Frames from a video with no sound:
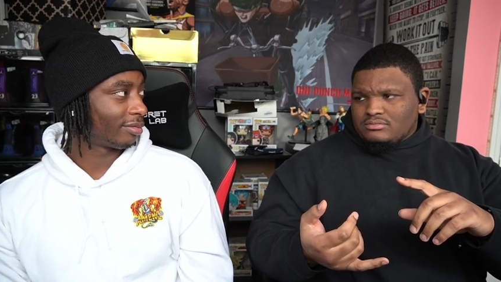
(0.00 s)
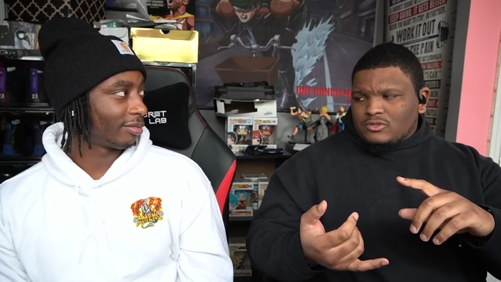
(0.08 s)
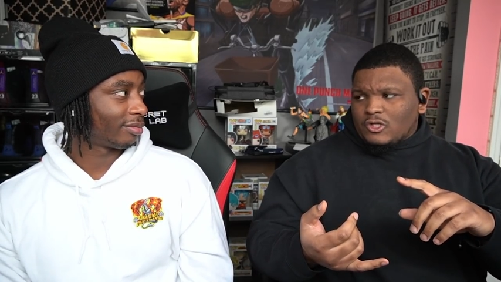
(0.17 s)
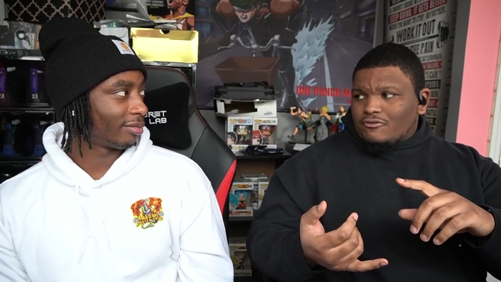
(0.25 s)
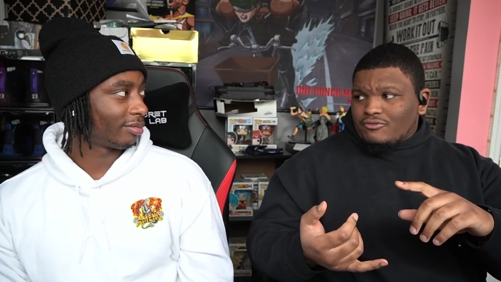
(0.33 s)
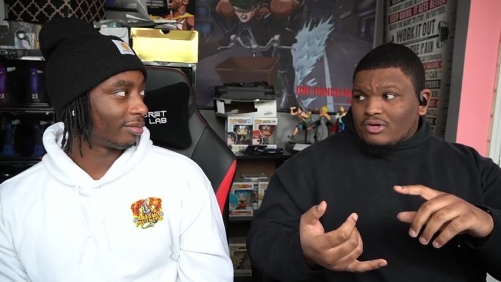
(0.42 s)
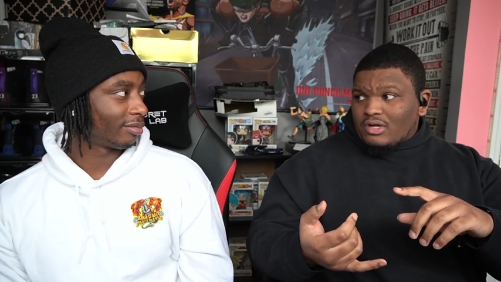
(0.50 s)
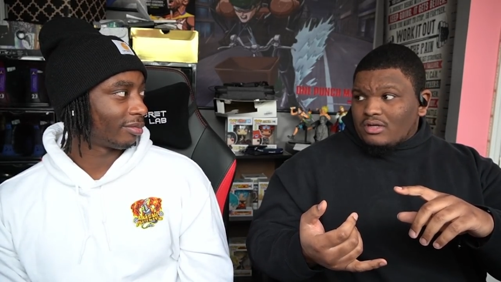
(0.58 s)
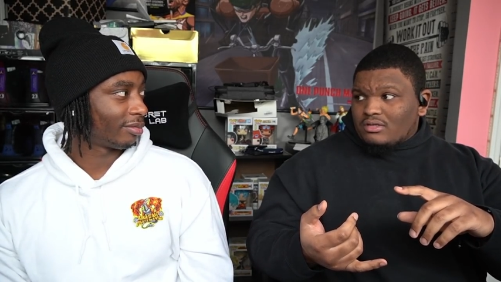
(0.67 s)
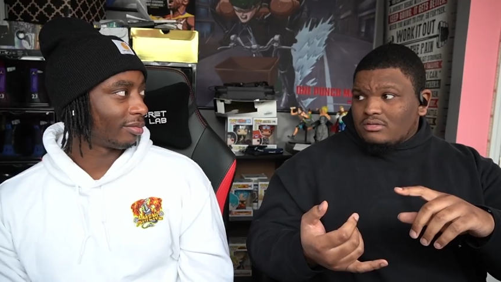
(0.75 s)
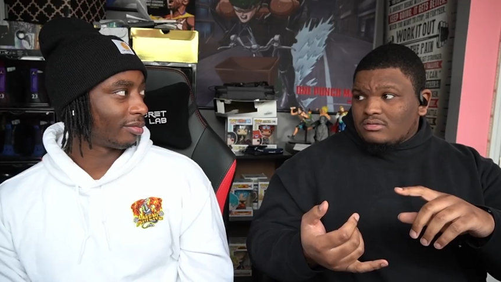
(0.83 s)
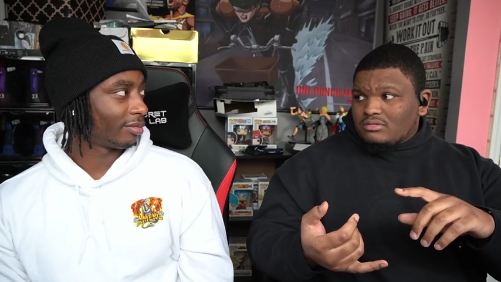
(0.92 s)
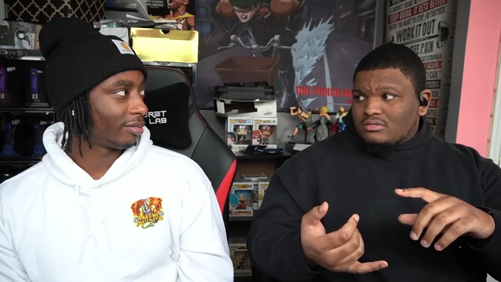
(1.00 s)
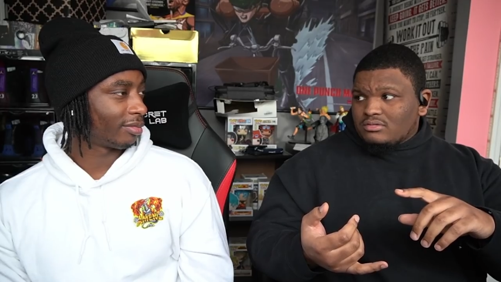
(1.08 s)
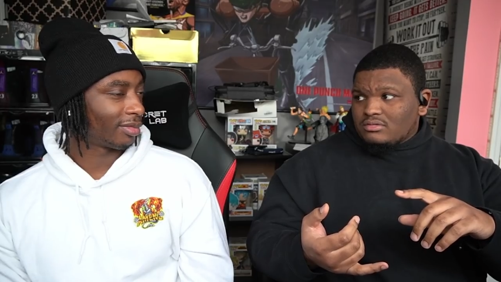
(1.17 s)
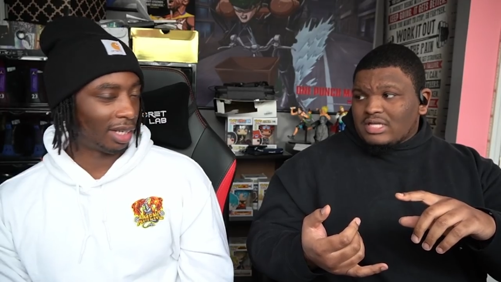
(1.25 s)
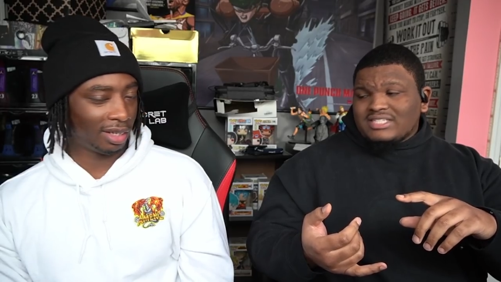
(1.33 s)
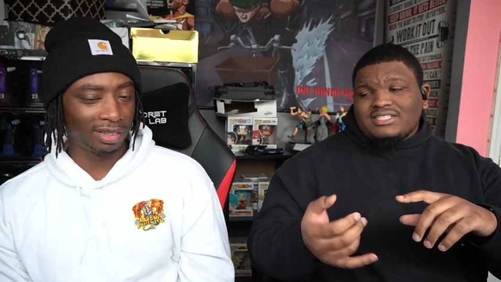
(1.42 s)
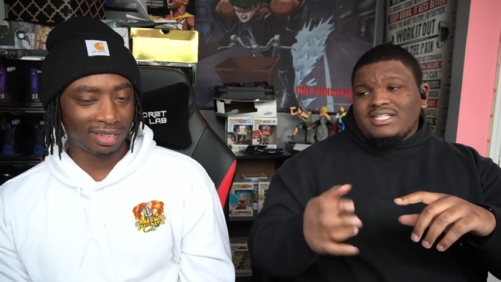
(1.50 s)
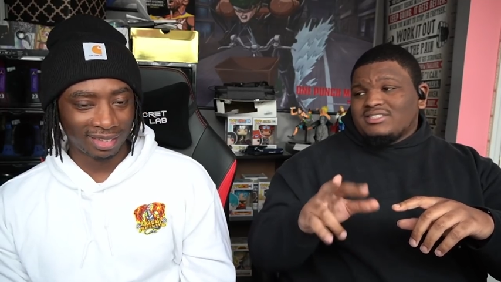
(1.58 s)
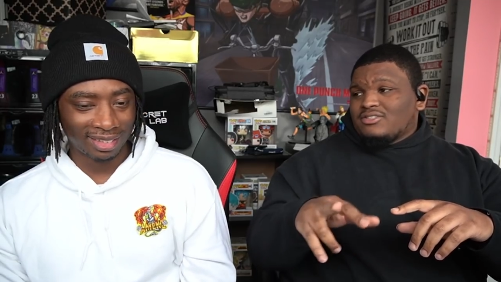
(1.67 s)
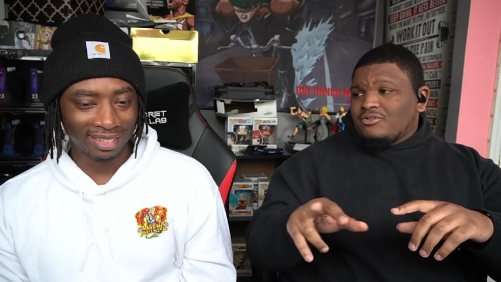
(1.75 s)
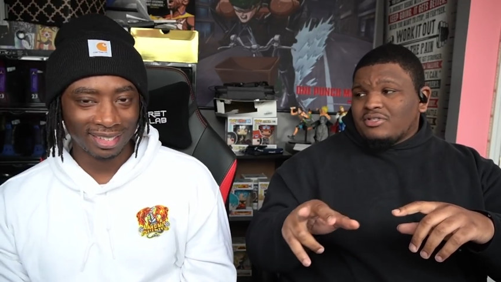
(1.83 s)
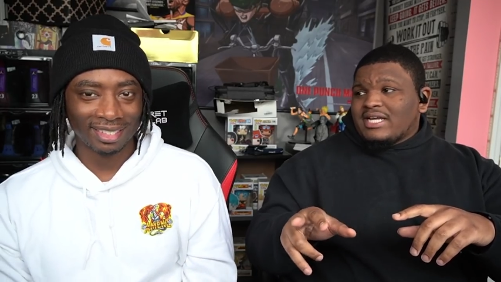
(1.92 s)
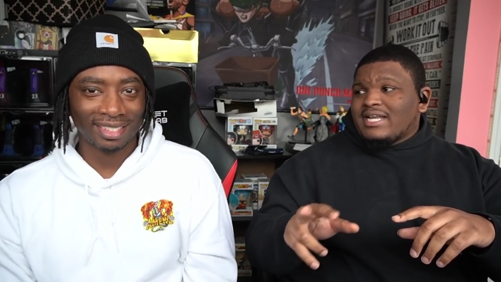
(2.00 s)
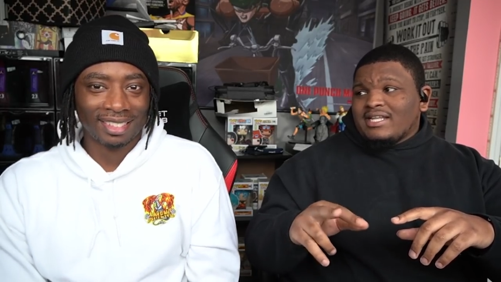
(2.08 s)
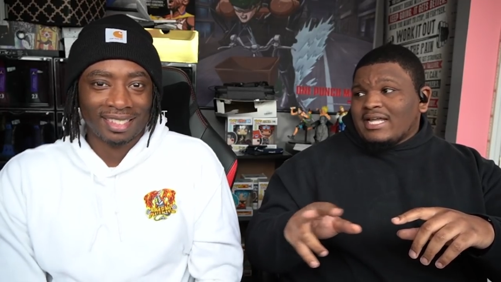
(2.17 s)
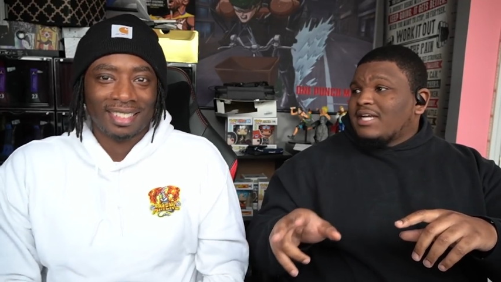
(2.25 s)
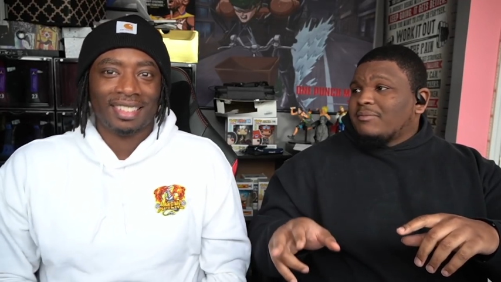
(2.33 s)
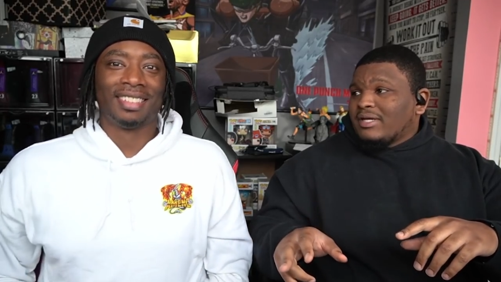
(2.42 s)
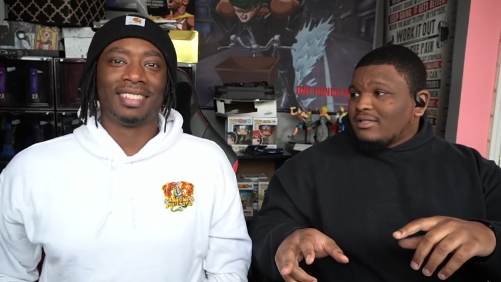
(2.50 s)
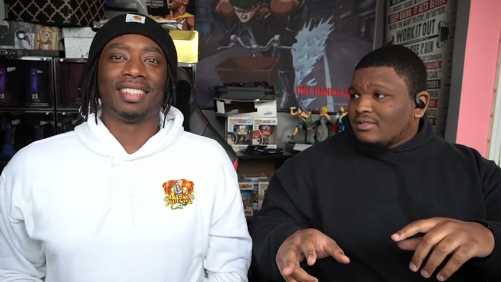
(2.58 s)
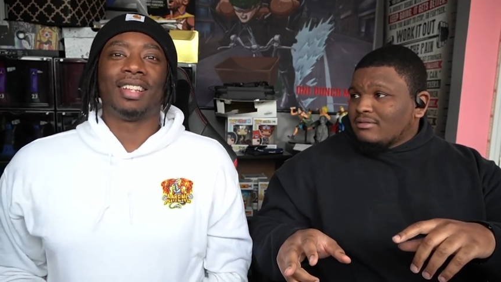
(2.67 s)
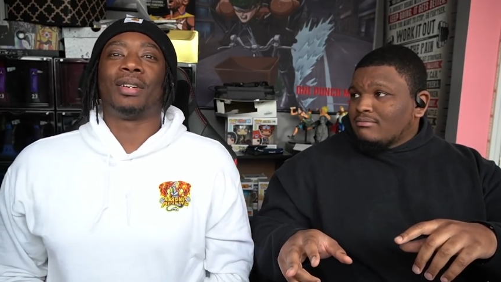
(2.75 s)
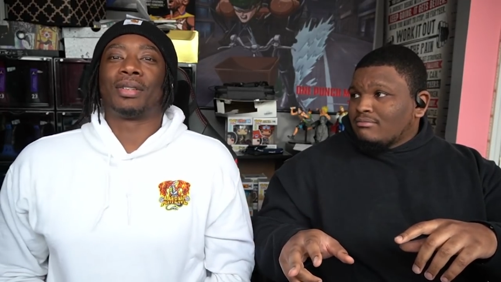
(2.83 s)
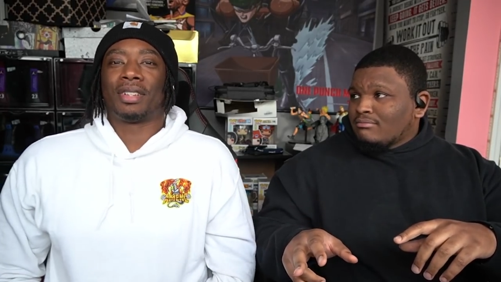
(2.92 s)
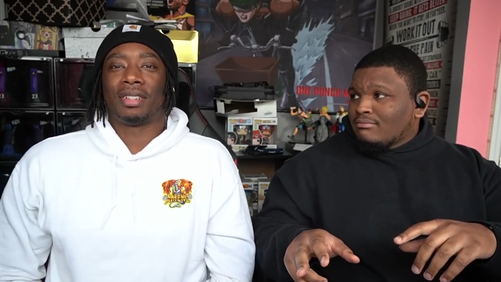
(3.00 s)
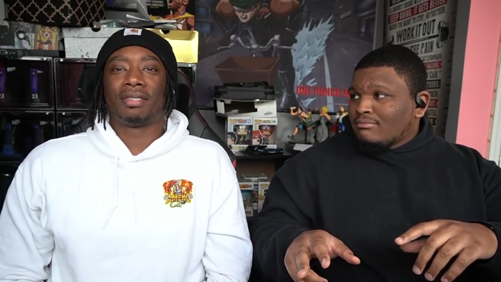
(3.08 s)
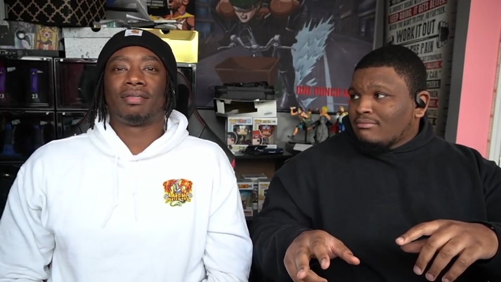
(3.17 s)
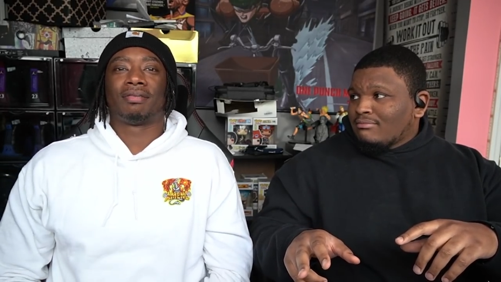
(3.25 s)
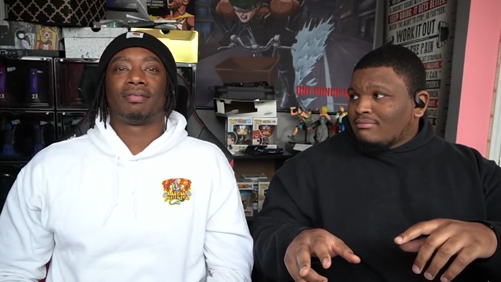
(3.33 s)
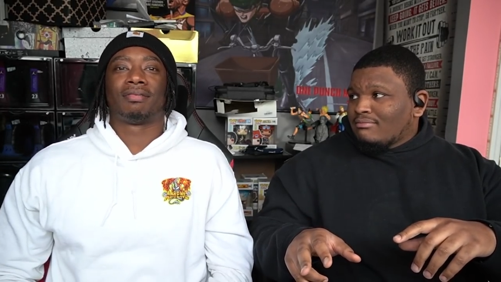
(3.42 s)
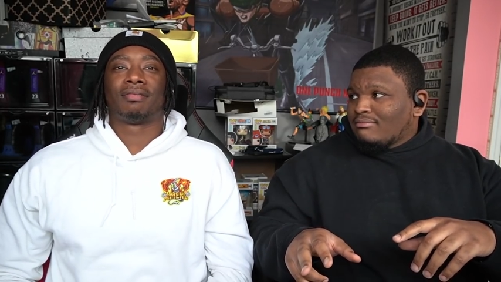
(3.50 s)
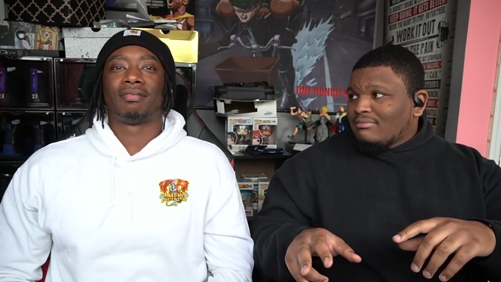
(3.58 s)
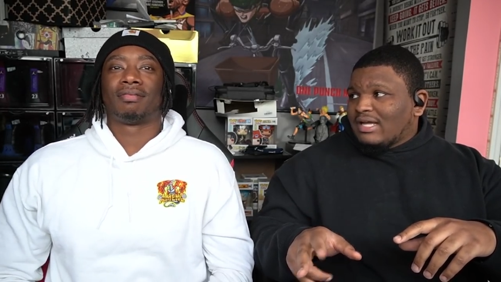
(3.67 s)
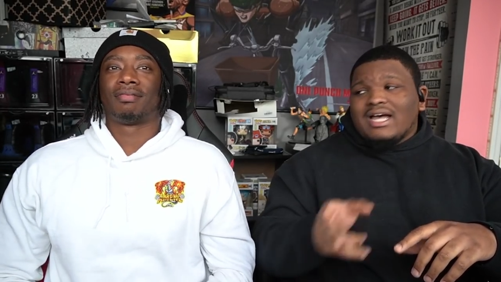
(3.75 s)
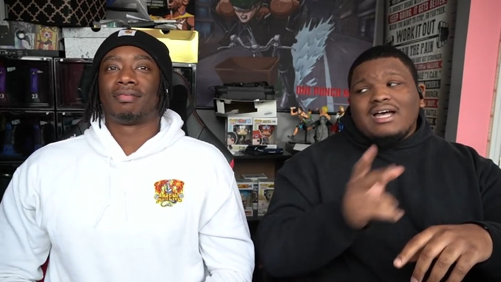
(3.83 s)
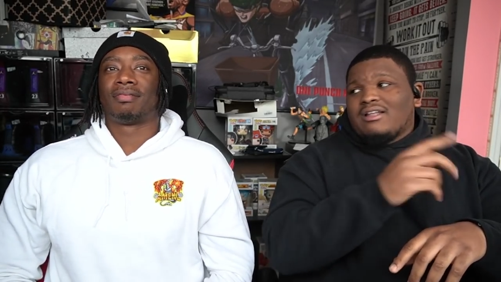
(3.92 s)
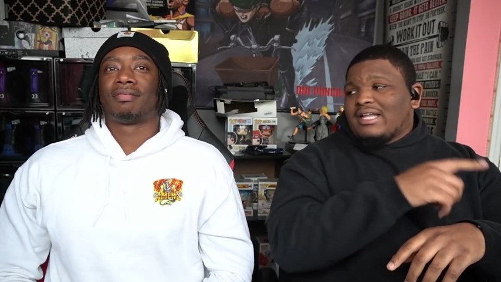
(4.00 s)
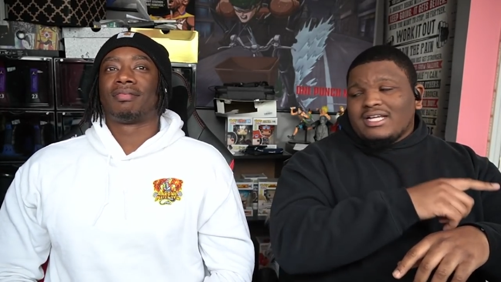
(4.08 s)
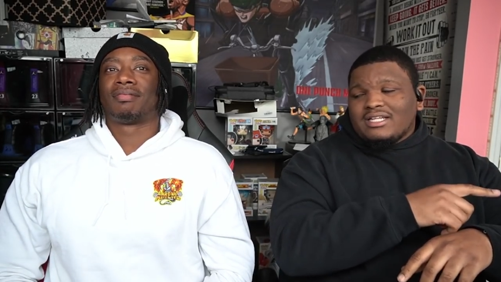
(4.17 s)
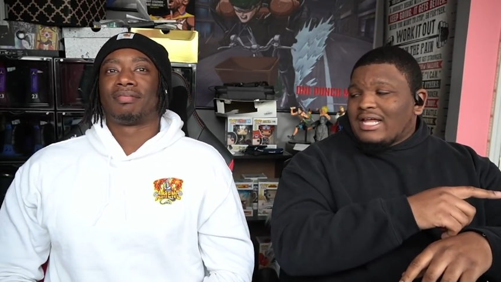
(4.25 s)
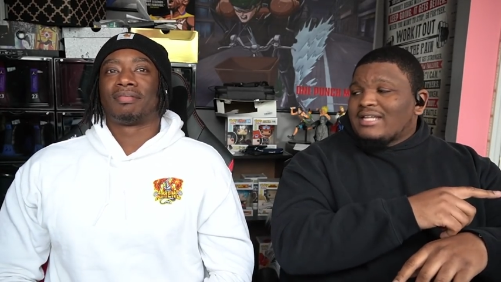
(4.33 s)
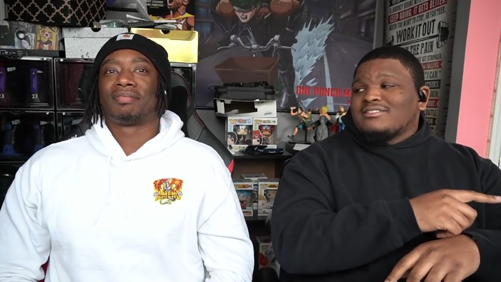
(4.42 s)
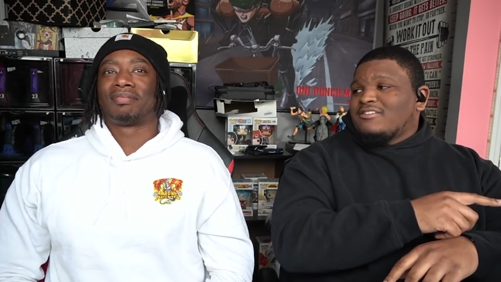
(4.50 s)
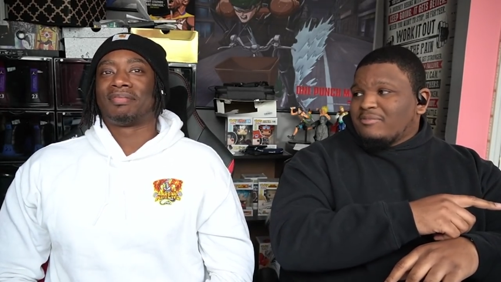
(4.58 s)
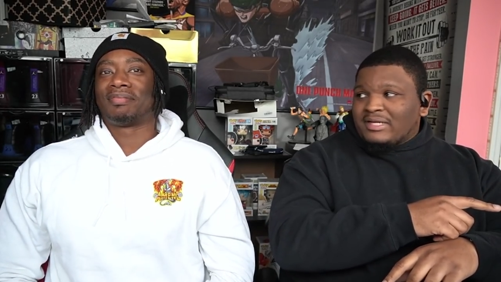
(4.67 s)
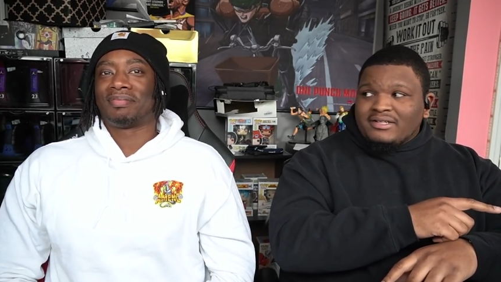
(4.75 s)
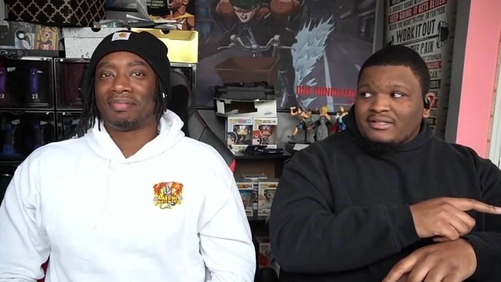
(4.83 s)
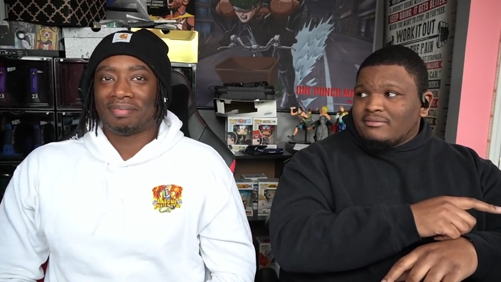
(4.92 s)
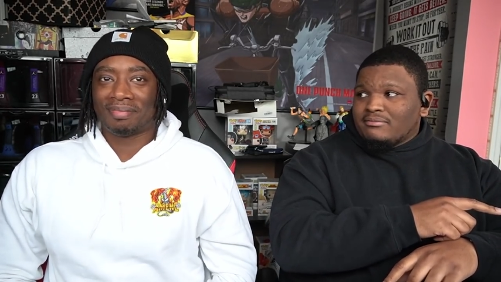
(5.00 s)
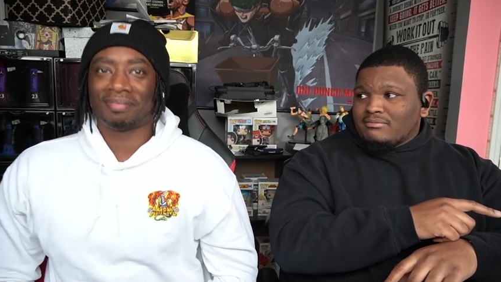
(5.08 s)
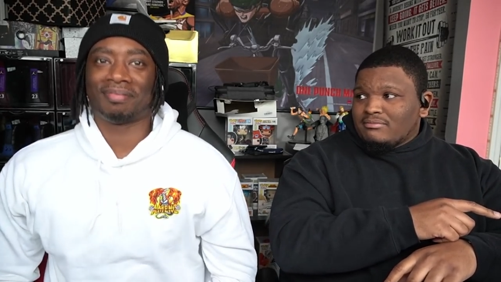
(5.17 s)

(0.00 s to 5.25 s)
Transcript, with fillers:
Speaker 1: Overall, I say that's the only thing I didn't like about them. Oh, okay. I don't like a lot of stuff about him.